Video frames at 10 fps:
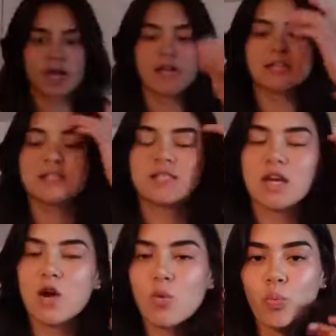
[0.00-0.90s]
It's
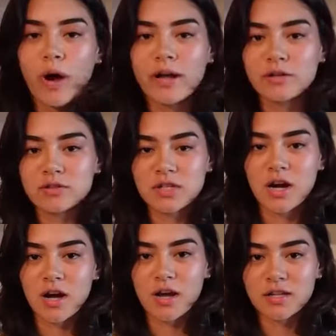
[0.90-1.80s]
wild
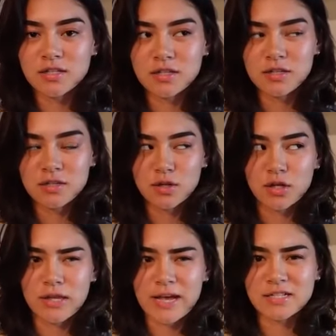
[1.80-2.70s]
caught
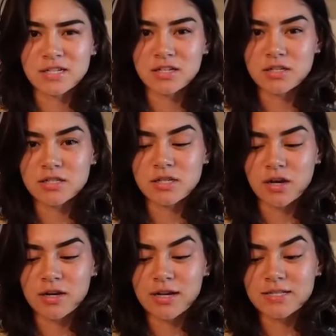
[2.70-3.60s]
Alaska
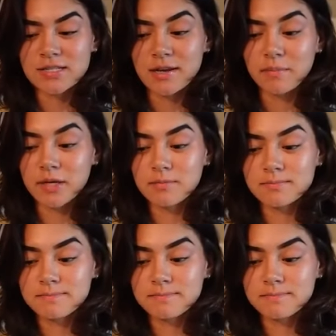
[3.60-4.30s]
sockeye salmon.